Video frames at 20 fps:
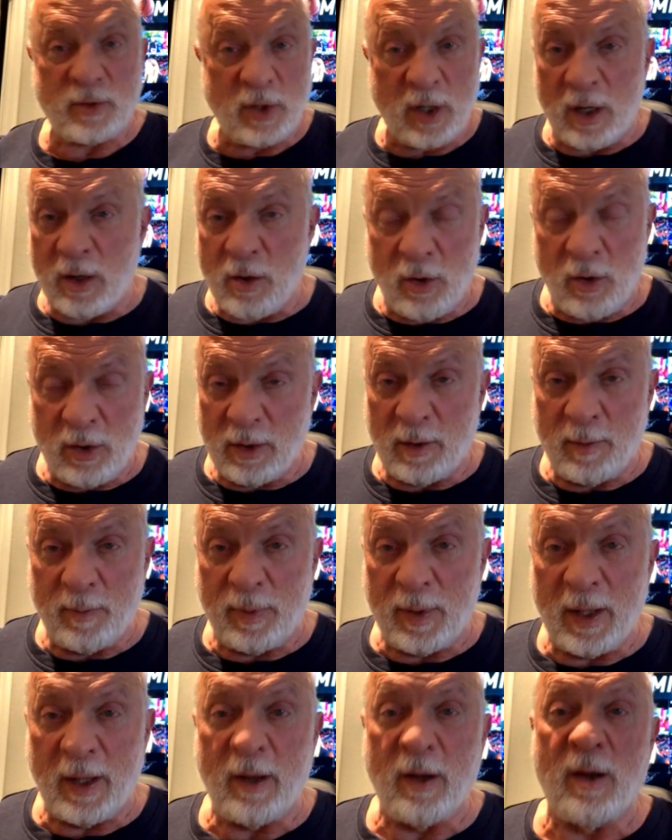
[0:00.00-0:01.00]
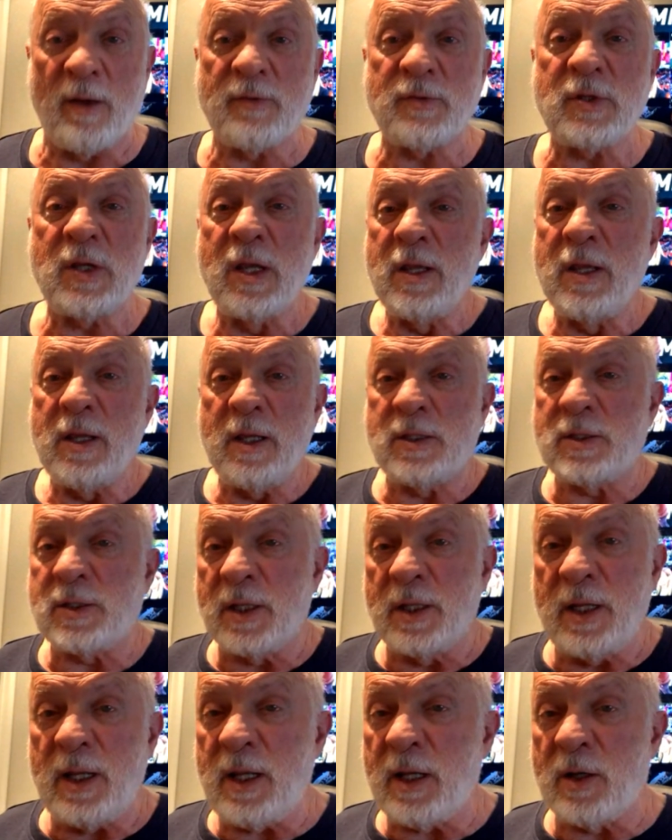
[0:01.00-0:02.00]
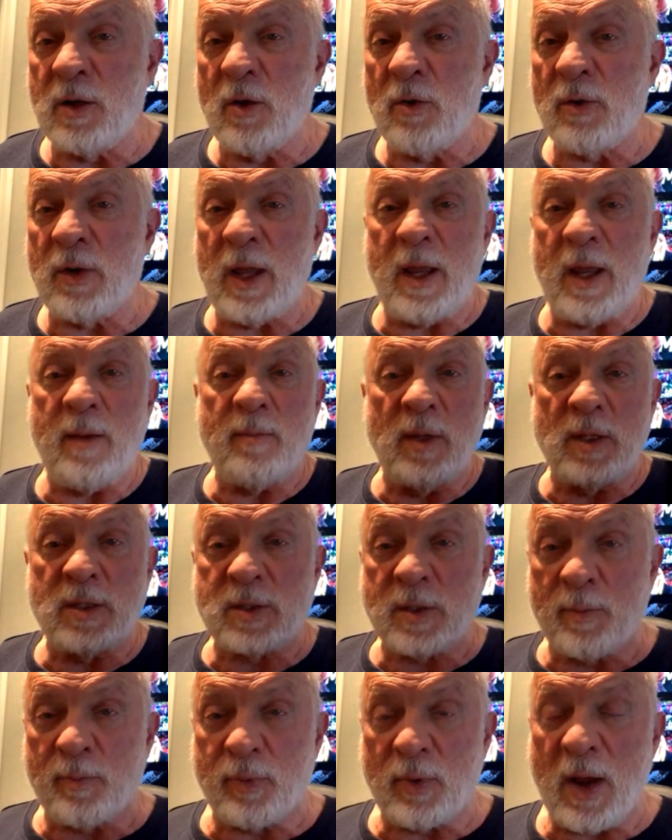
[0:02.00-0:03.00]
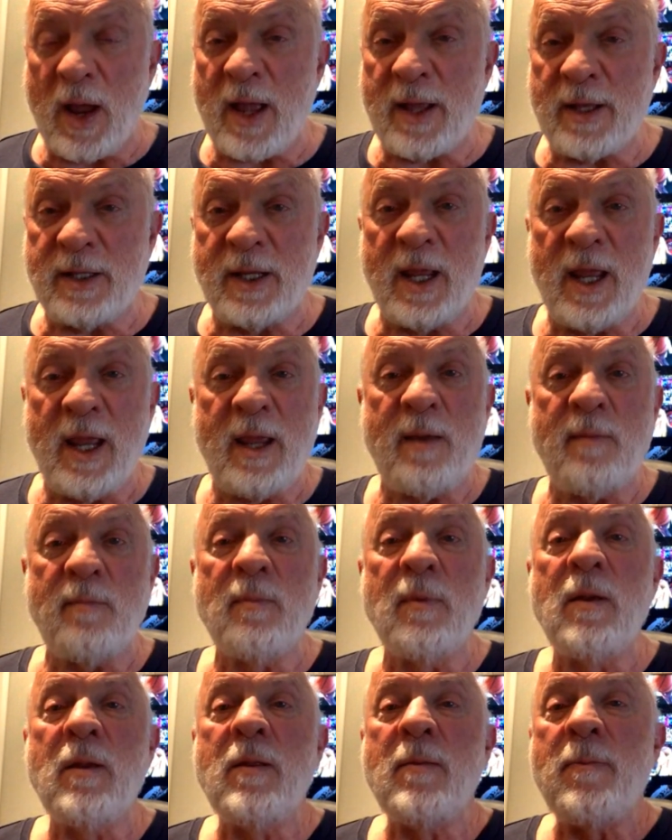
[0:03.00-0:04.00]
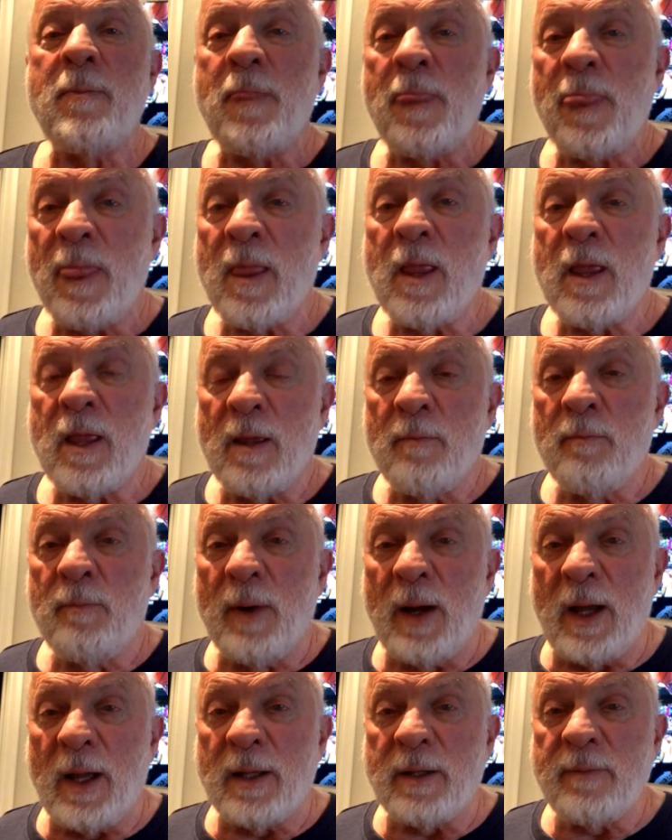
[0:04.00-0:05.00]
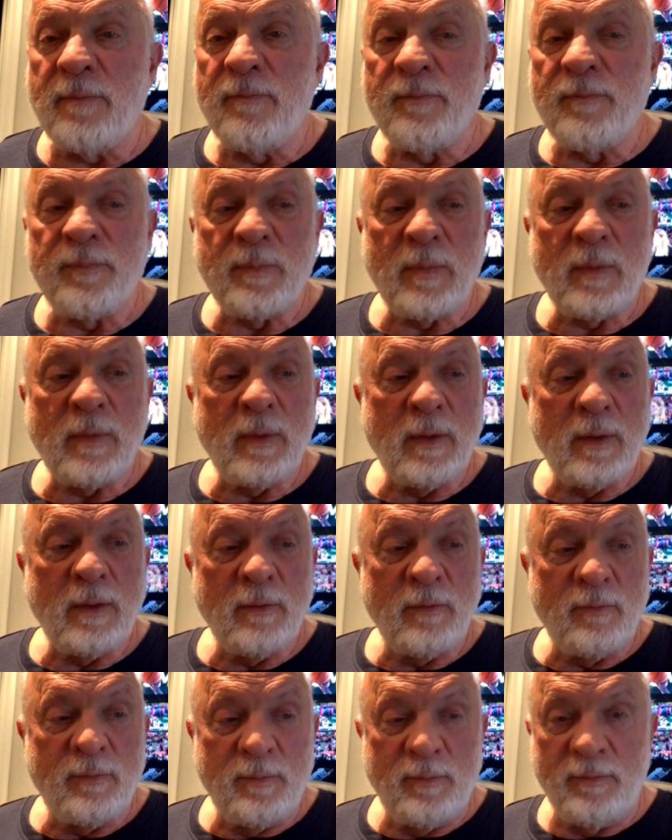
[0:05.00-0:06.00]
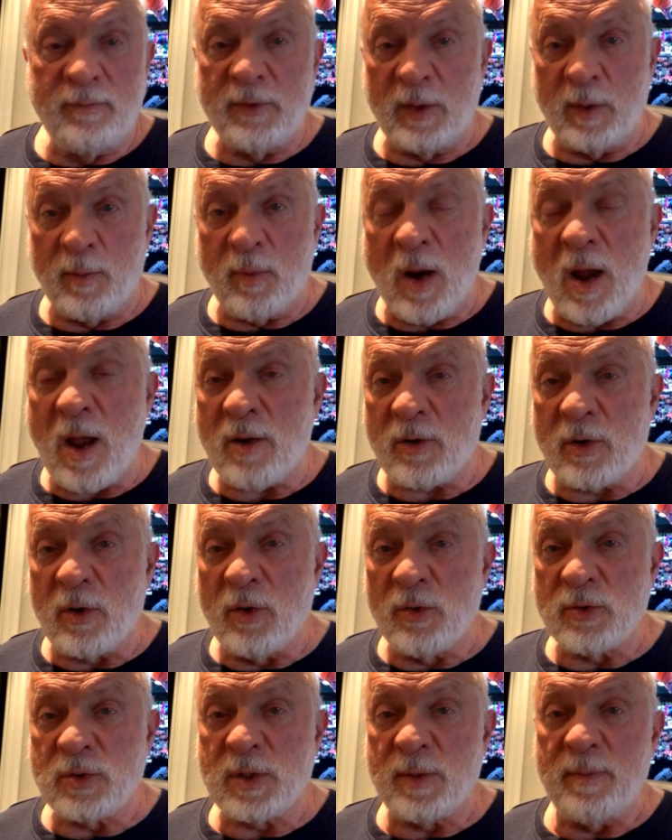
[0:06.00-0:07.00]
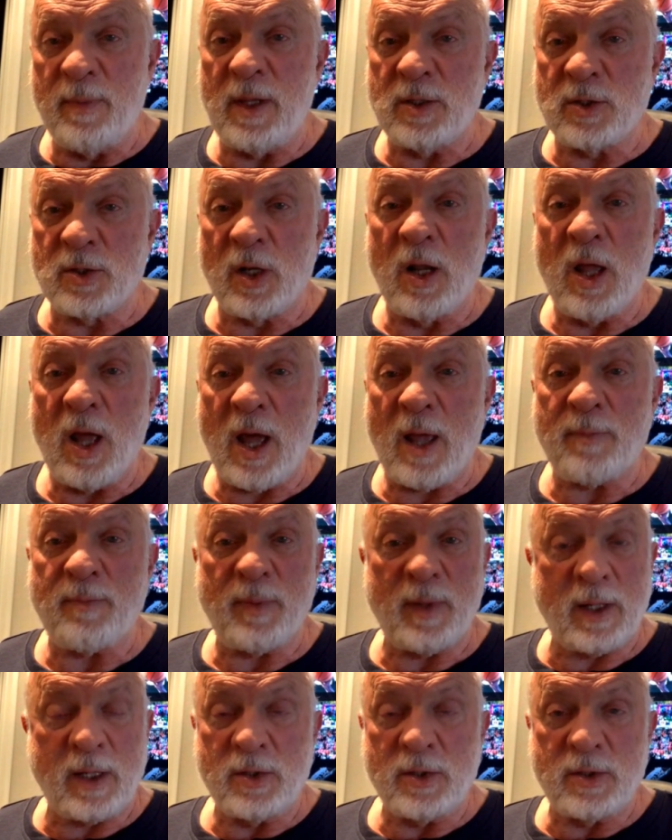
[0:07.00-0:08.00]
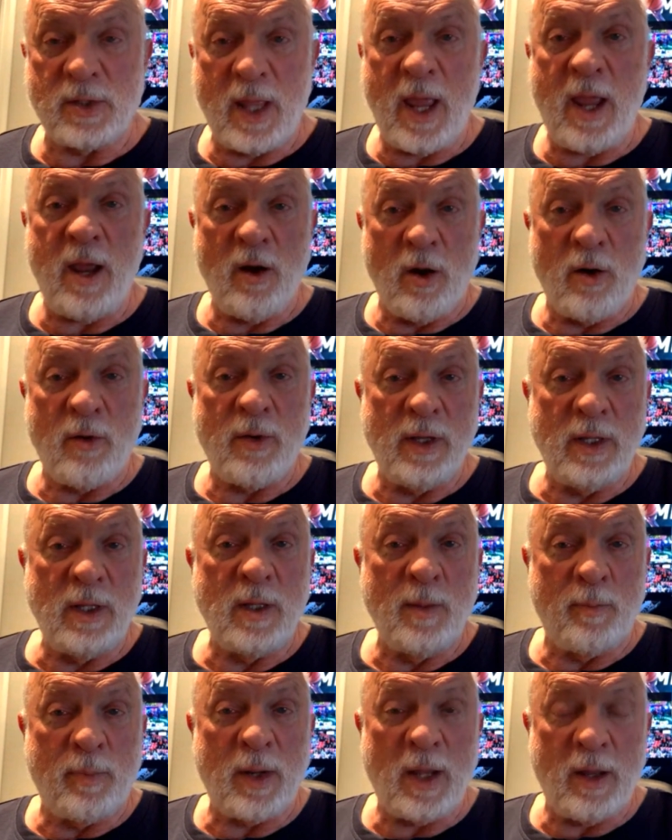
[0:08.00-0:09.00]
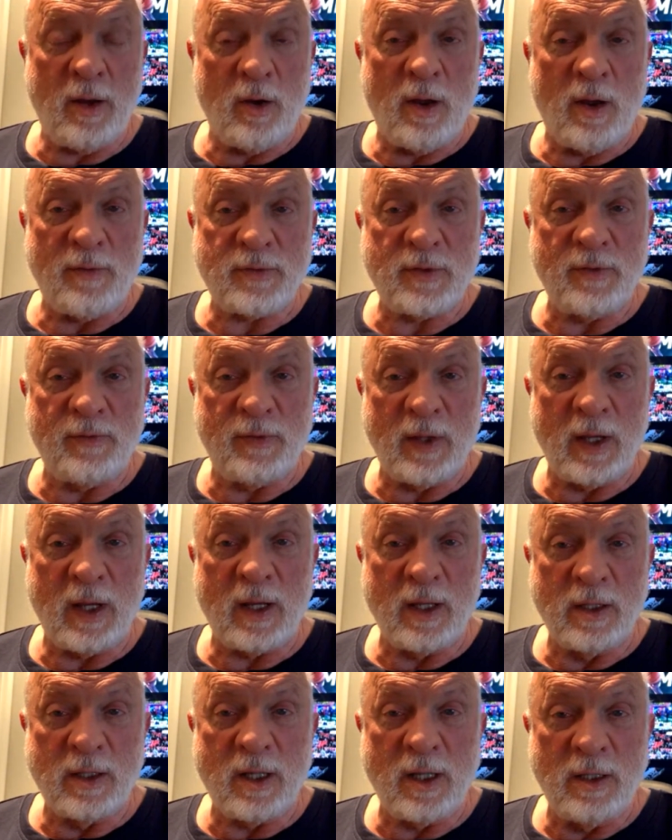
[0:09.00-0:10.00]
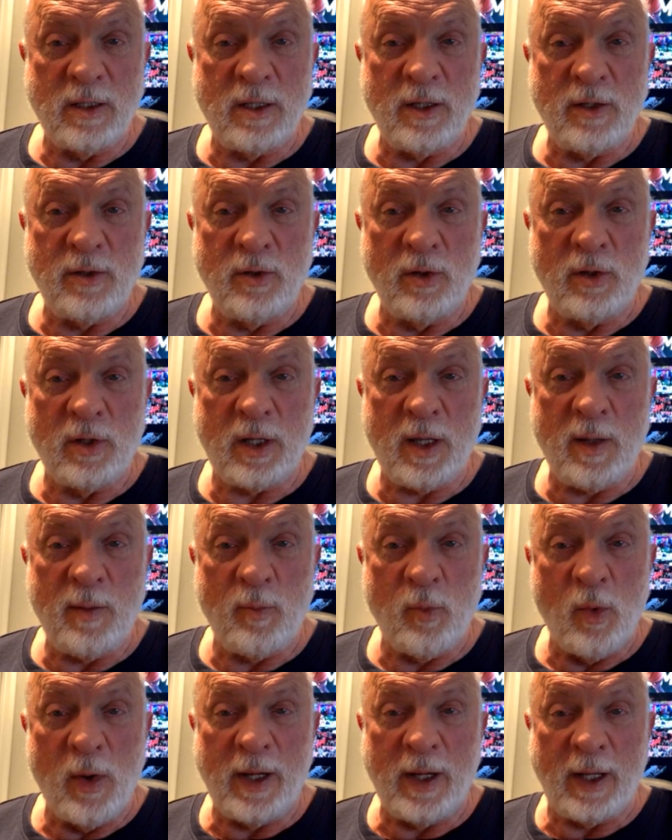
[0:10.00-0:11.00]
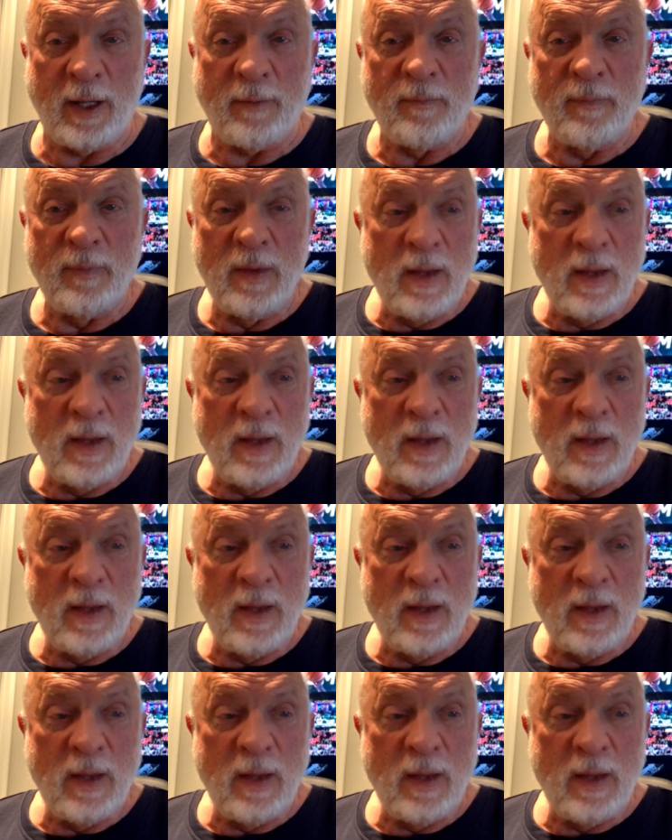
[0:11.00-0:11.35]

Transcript: They're going to the playoffs. It's an ego game. It's a pride game. But for the Broncos, it means a lot because they are in the playoffs if they can continue to keep winning.